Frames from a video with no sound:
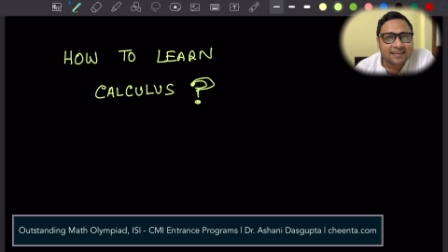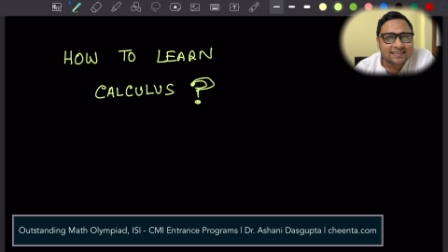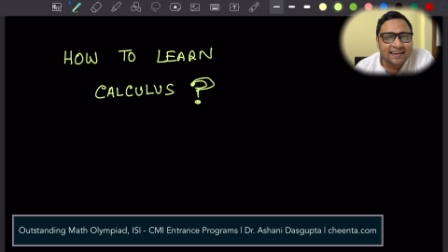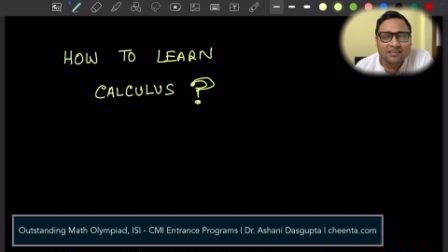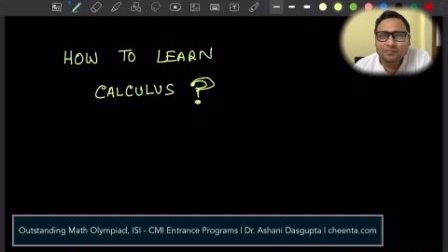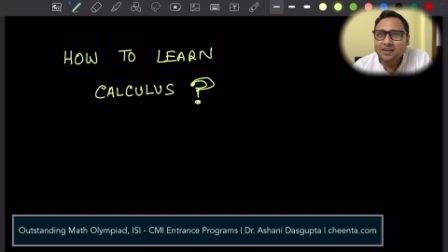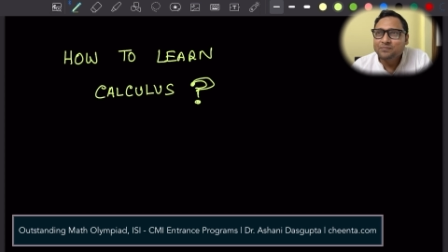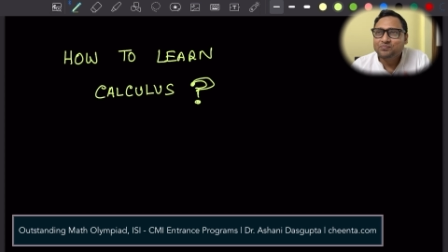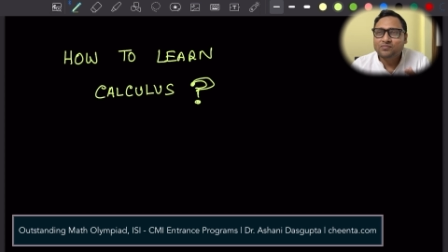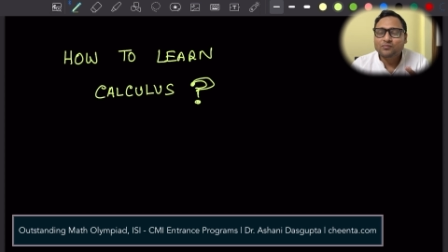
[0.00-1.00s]
"Tell
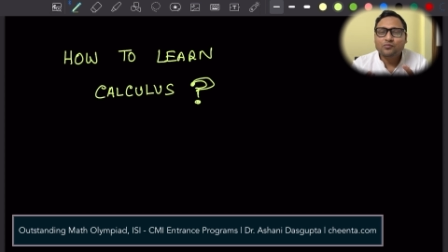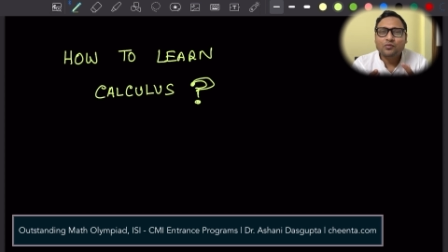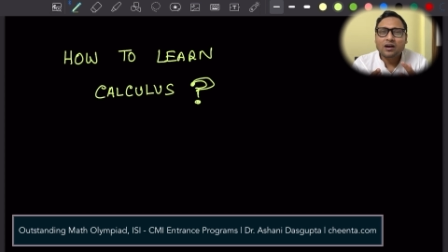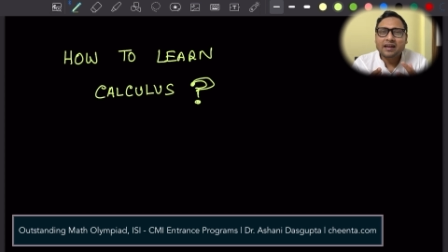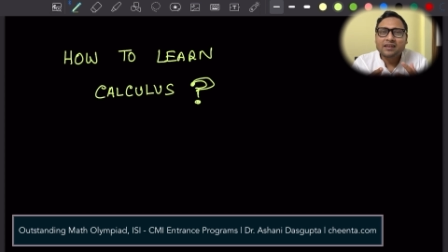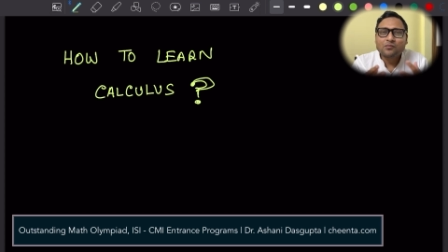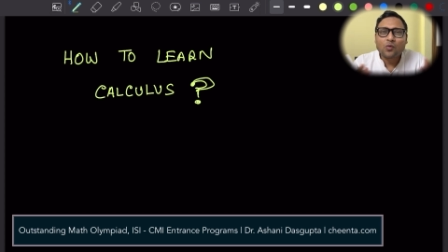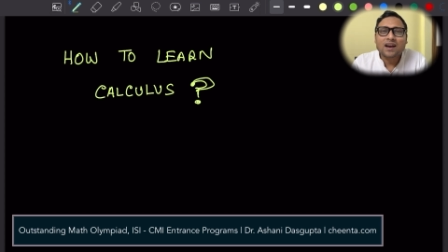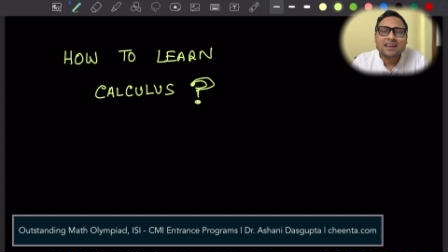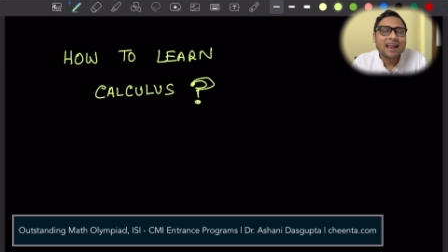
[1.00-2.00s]
me in
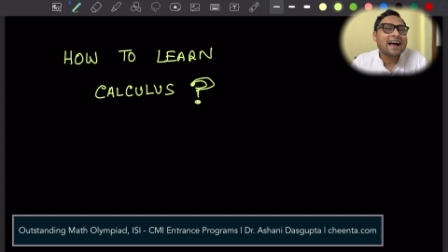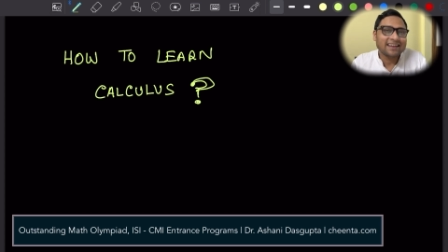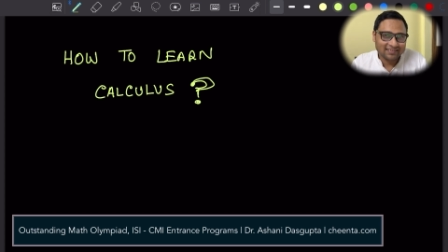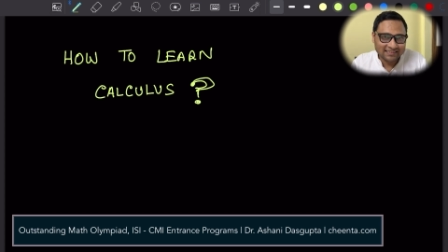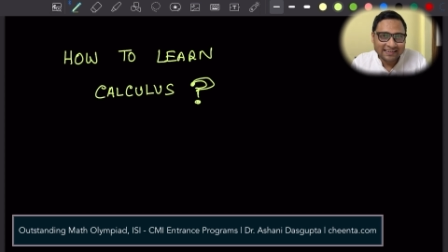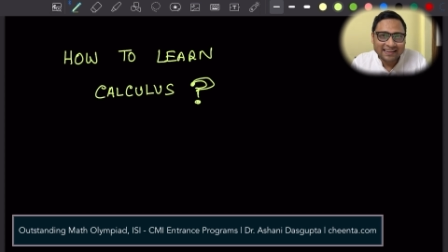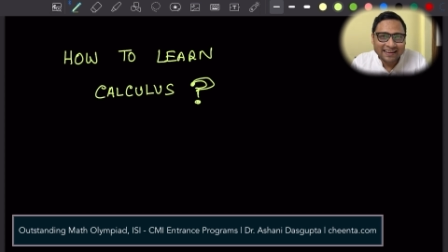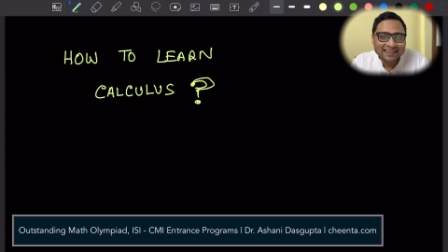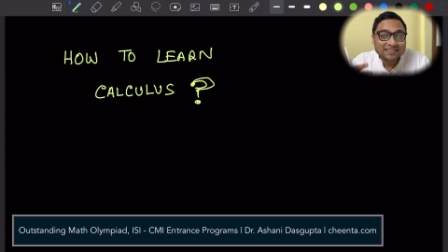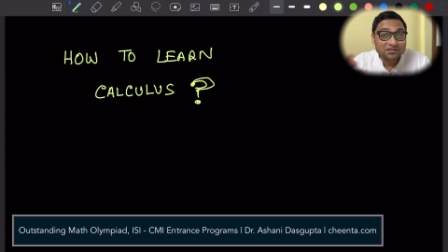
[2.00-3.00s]
one line,
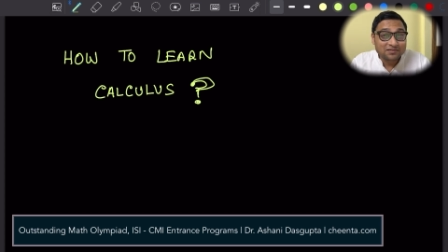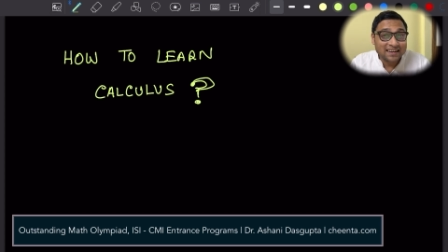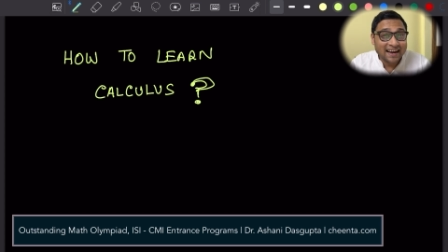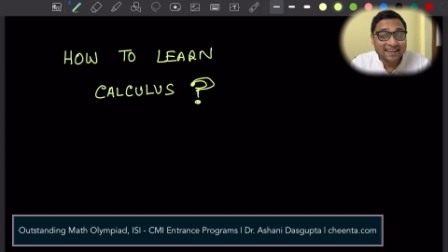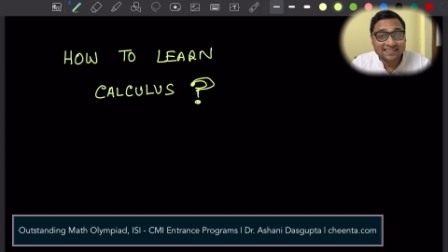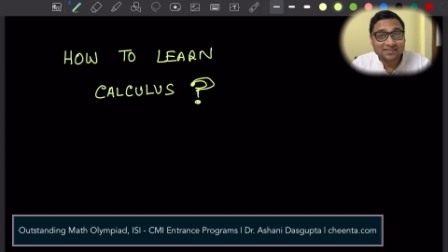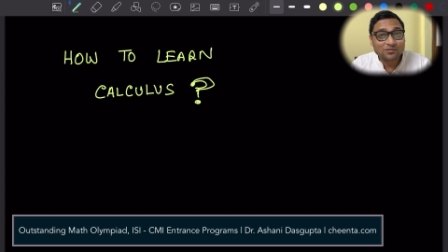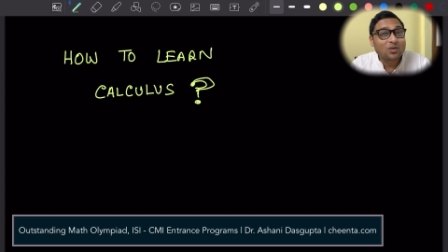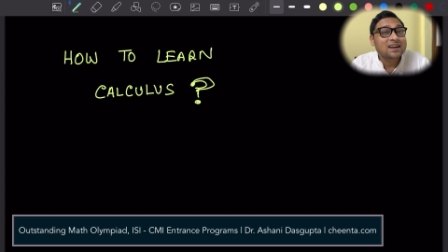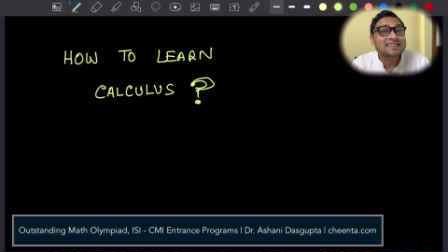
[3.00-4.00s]
in two lines,
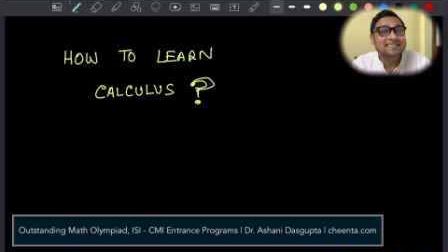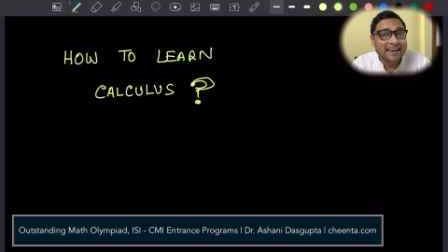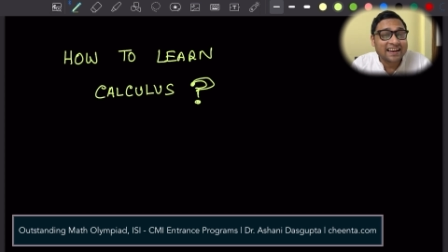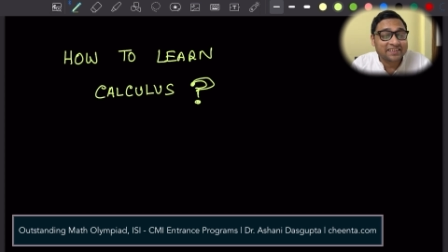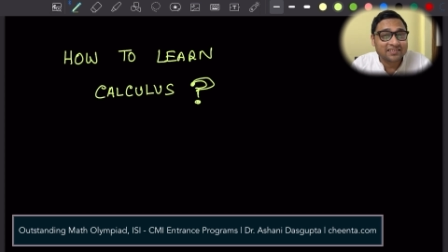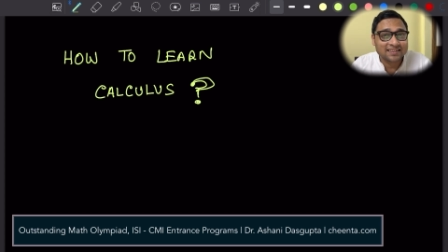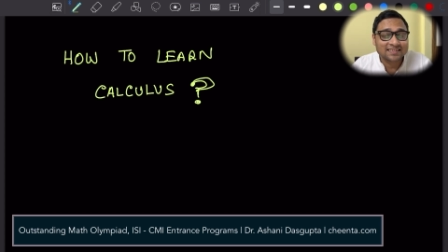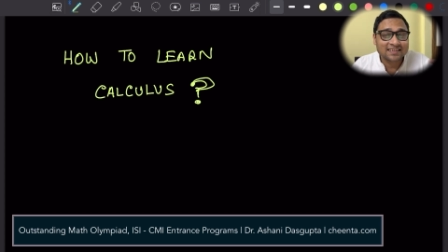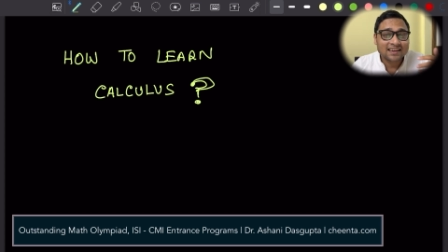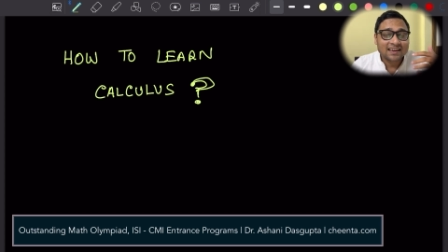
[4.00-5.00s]
what is calculus?"